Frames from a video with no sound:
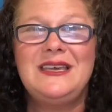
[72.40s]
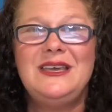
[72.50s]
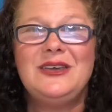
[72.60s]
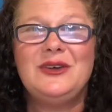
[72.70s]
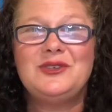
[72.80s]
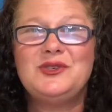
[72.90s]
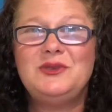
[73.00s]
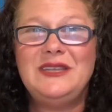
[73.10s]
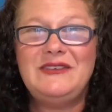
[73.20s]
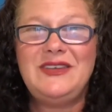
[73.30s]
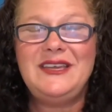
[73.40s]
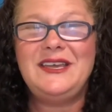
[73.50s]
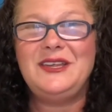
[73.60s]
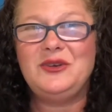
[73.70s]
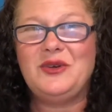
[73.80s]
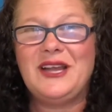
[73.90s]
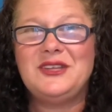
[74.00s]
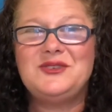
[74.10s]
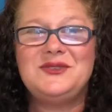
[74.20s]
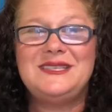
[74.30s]
Go to
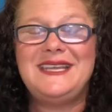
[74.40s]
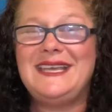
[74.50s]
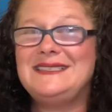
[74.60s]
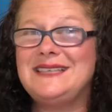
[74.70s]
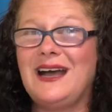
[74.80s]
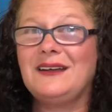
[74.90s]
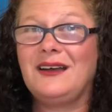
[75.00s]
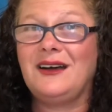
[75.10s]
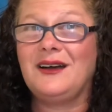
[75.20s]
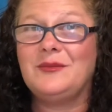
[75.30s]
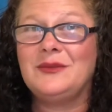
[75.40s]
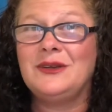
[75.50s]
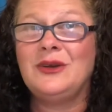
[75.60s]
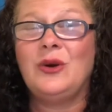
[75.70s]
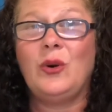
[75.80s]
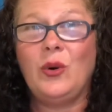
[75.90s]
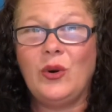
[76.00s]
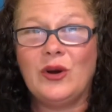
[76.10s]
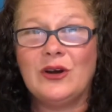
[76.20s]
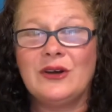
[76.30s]
livingingratitudetoday.com
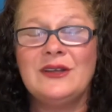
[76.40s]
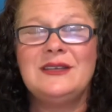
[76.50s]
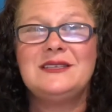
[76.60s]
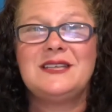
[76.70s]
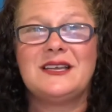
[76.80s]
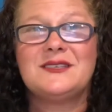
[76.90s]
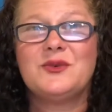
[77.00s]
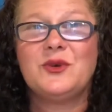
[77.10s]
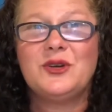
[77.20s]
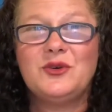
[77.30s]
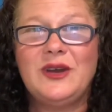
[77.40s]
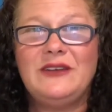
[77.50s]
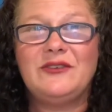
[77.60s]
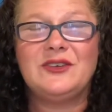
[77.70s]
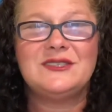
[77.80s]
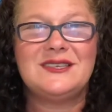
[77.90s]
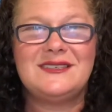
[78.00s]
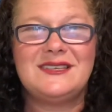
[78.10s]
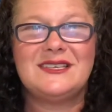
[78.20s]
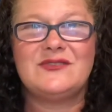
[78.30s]
or text the word grateful to
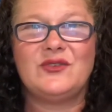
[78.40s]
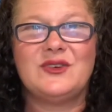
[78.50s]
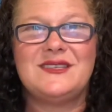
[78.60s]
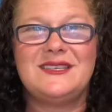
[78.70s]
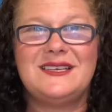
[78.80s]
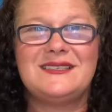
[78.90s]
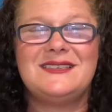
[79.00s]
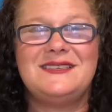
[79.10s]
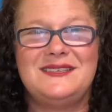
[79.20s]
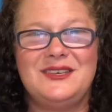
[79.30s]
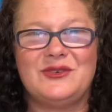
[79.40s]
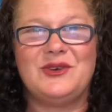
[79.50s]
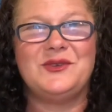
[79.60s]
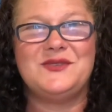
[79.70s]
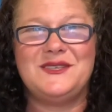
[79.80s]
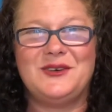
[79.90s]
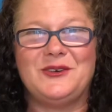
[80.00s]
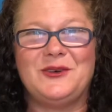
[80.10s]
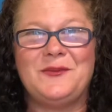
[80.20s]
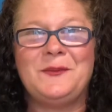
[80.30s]

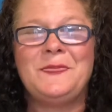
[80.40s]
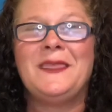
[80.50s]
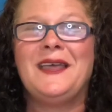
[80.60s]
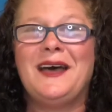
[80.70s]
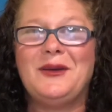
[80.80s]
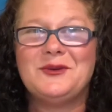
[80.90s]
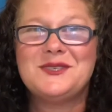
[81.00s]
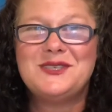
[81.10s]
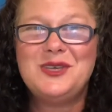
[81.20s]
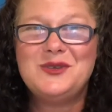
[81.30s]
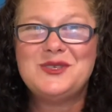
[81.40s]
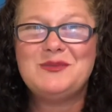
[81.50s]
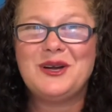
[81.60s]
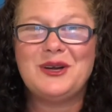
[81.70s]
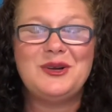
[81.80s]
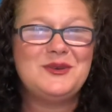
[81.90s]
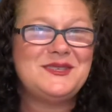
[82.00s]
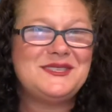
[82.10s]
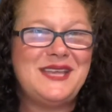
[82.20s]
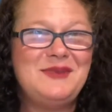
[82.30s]
64600. I will see you tomorrow,
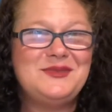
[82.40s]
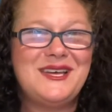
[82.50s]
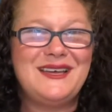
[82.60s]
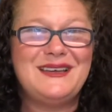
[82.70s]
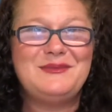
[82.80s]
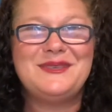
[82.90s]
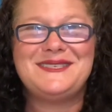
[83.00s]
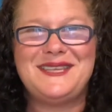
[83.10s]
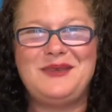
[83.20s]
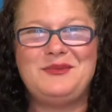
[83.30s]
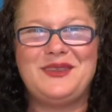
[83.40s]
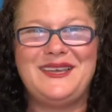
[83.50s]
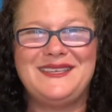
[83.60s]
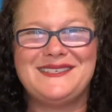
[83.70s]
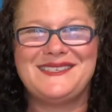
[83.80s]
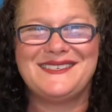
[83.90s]
same time, same place.